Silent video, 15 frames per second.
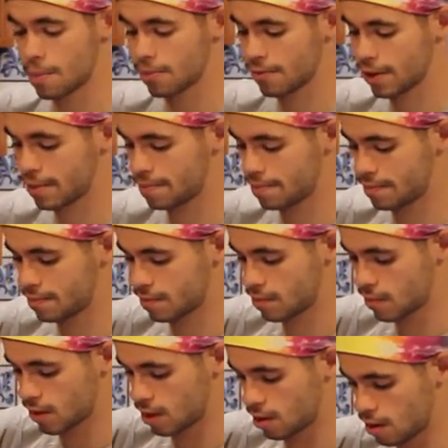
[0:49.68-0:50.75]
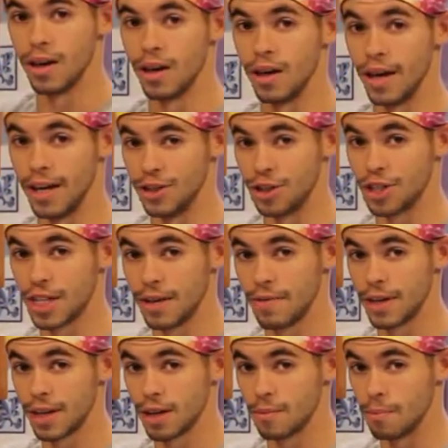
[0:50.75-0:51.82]
of it, and just give it
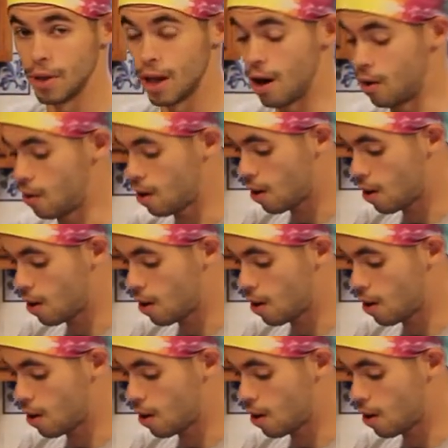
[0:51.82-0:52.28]
a good blow.